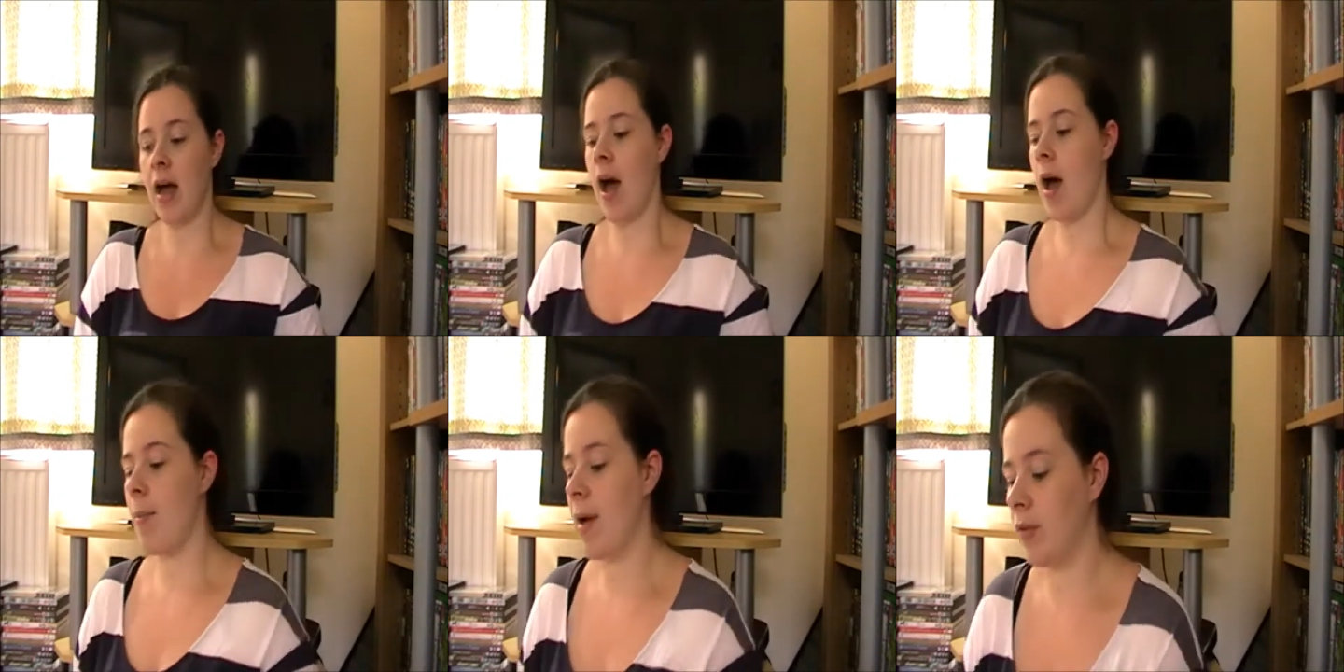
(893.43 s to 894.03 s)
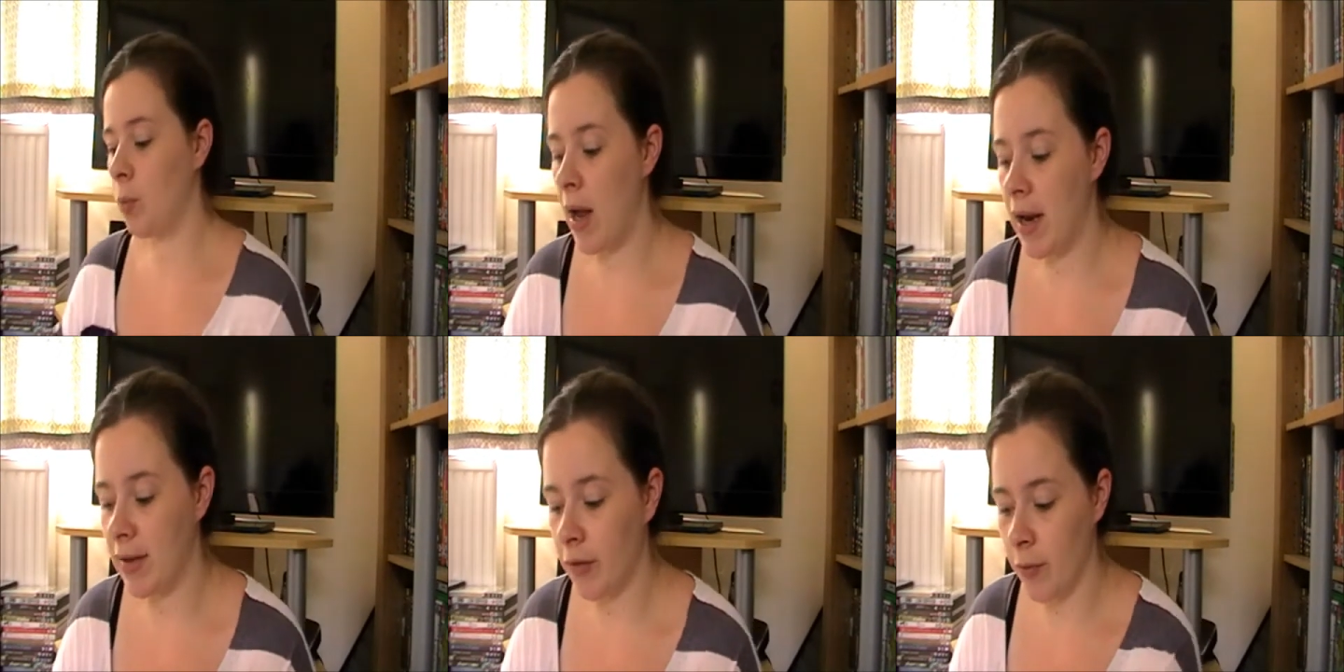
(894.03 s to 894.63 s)
as well
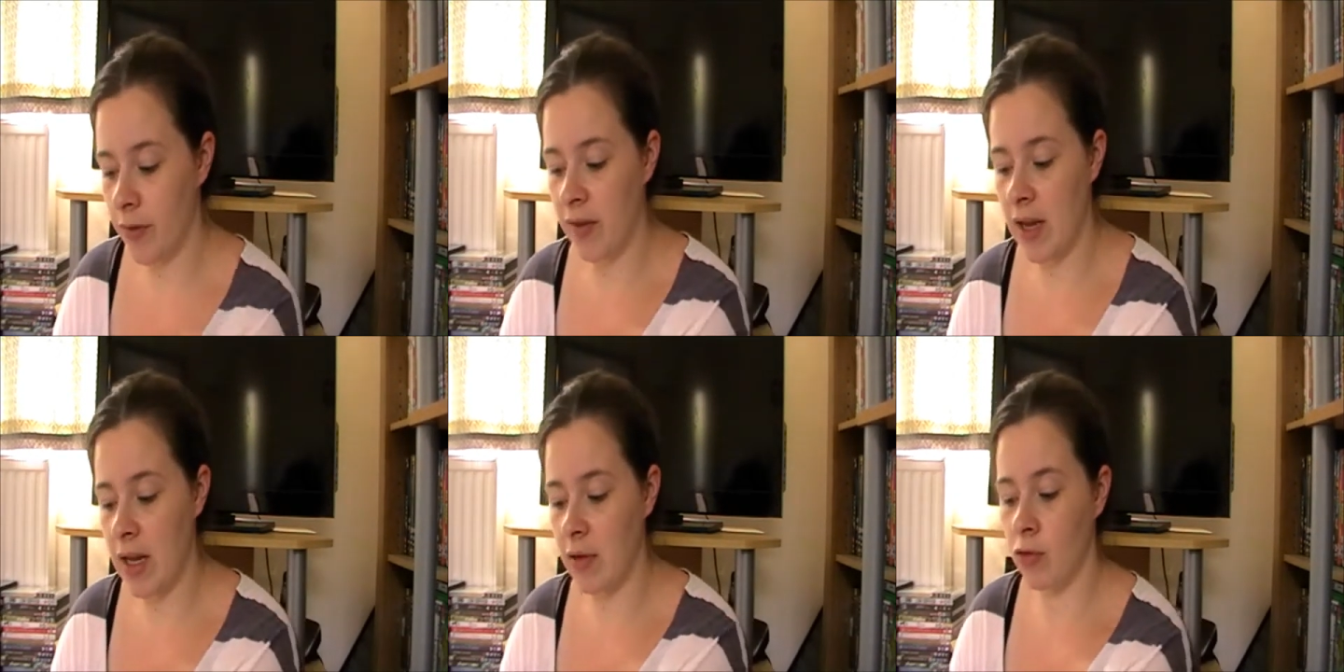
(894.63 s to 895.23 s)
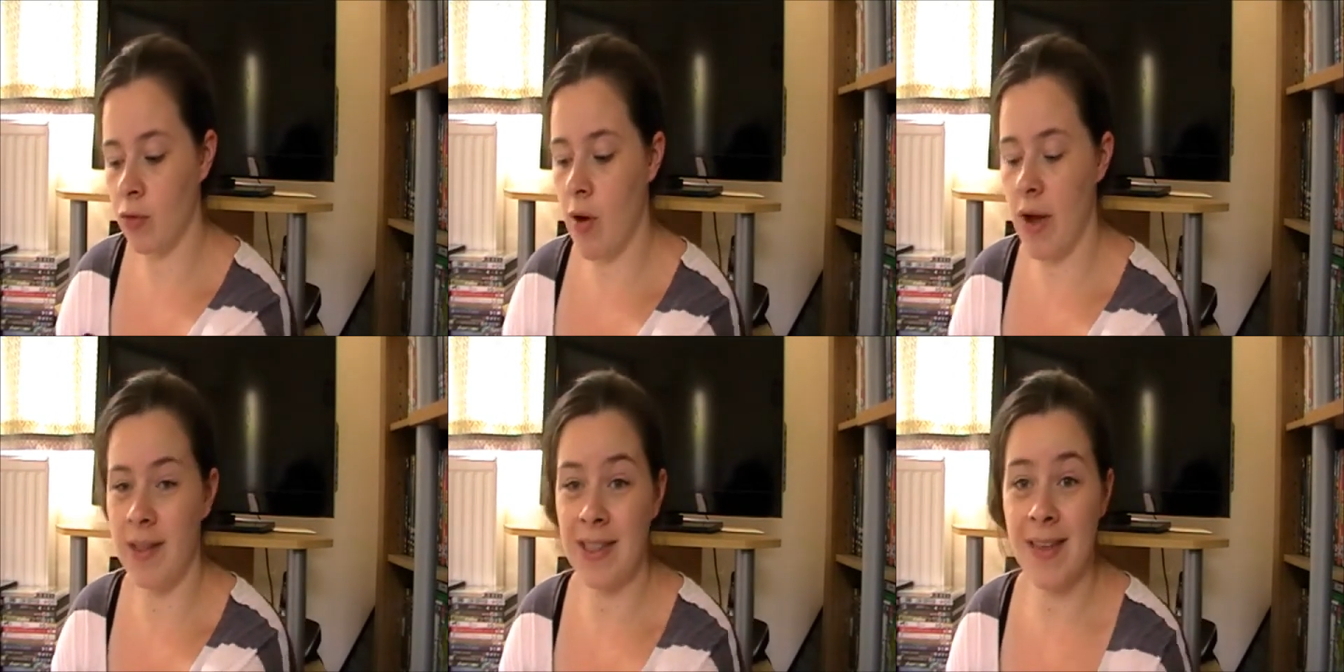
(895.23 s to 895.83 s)
as obviously
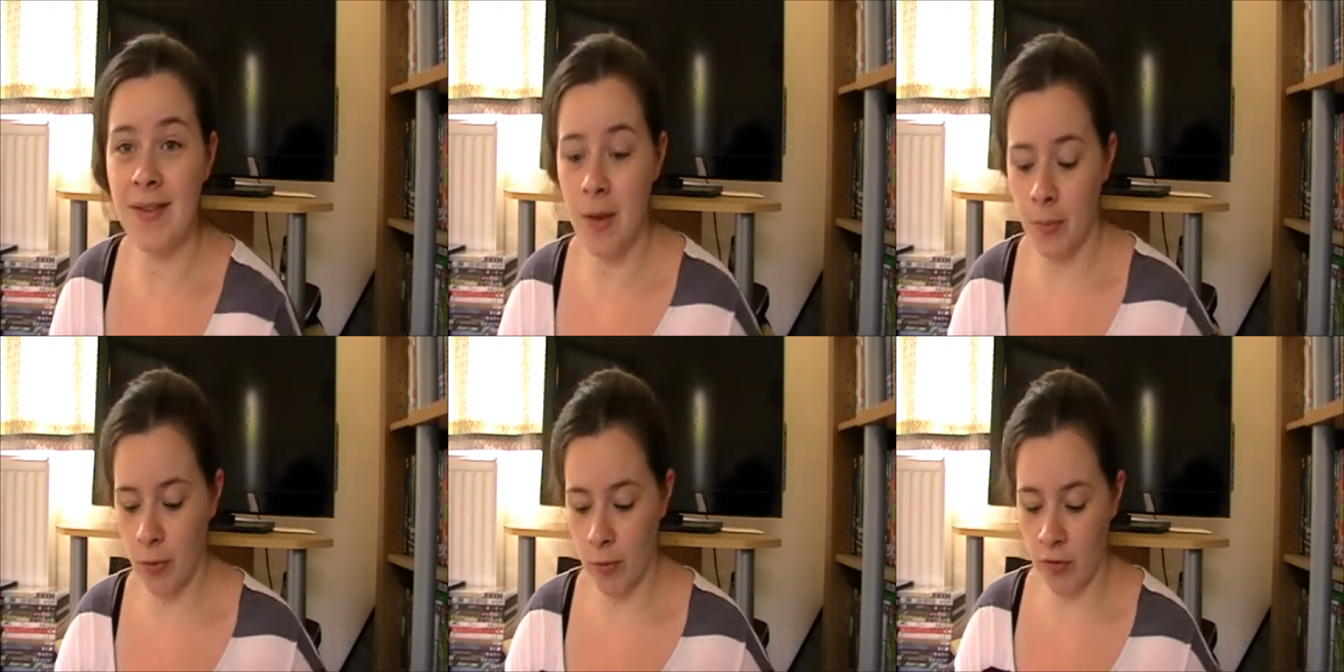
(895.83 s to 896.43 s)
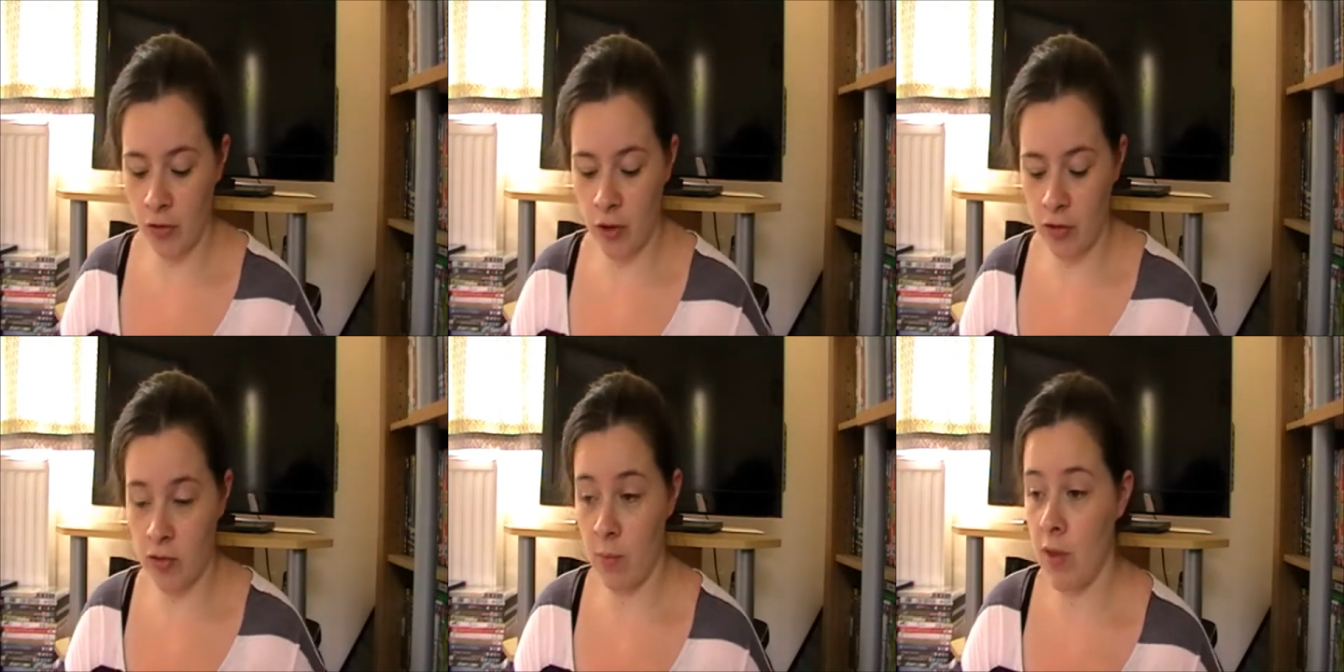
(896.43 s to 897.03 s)
try and get some sort of
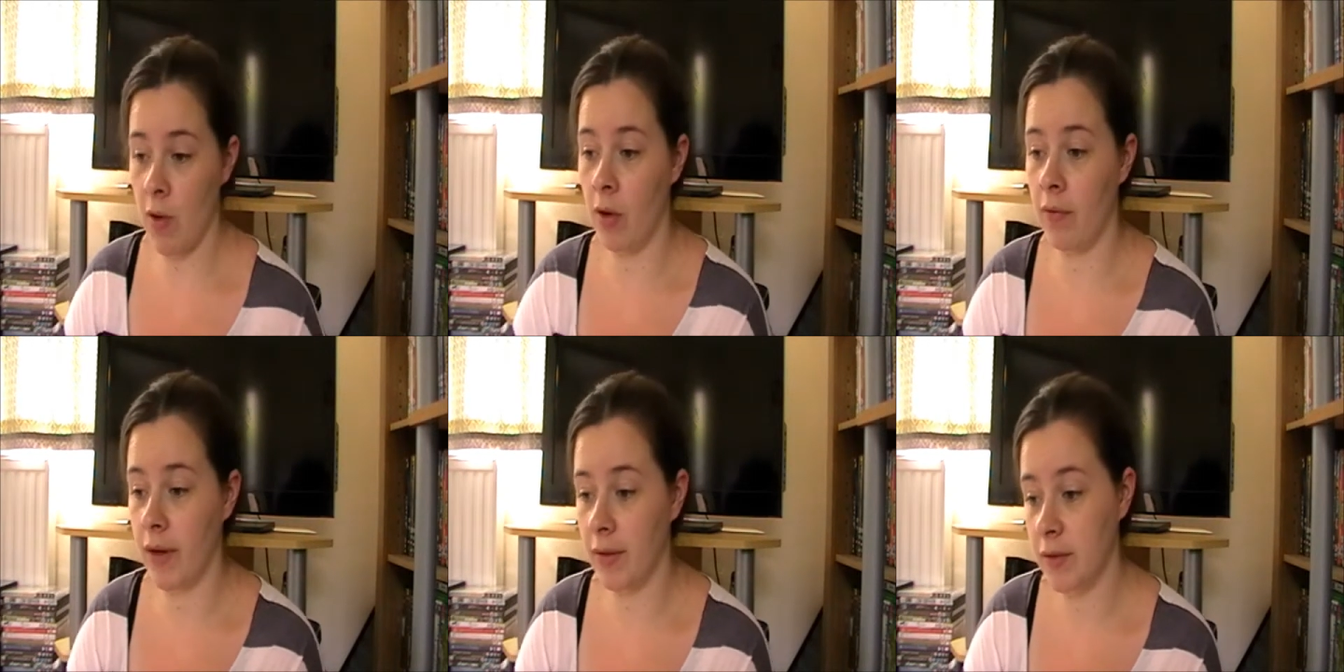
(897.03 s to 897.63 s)
structure in with Oliver.